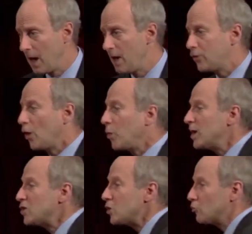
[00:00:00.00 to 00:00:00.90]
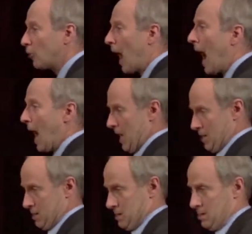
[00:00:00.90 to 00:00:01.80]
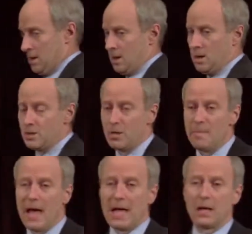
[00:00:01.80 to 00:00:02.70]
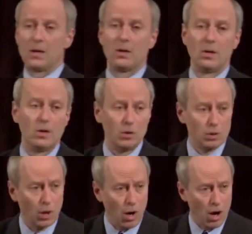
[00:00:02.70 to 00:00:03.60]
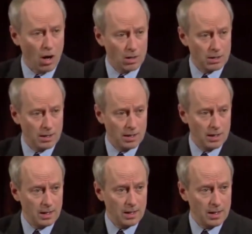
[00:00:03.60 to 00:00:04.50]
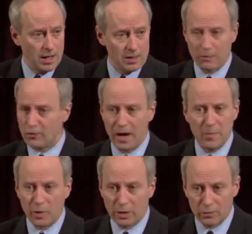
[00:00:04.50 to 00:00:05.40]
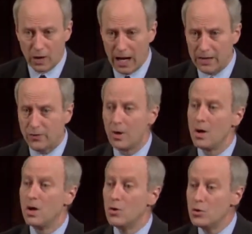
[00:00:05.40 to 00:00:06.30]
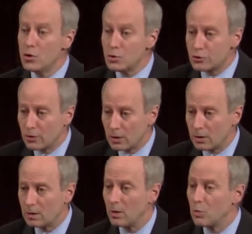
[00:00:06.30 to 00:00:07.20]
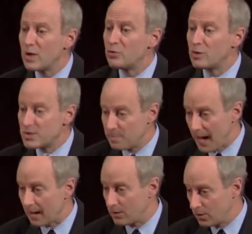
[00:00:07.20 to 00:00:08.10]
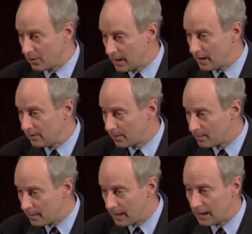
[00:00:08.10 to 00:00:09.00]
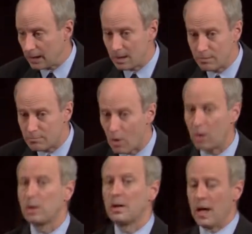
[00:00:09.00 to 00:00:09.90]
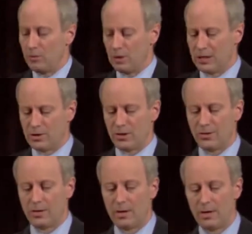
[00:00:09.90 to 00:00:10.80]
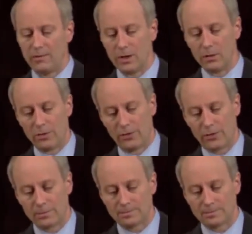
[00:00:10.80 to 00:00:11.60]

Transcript: And so we should try to make law and the framework of rights neutral with respect to these competing moral and religious views.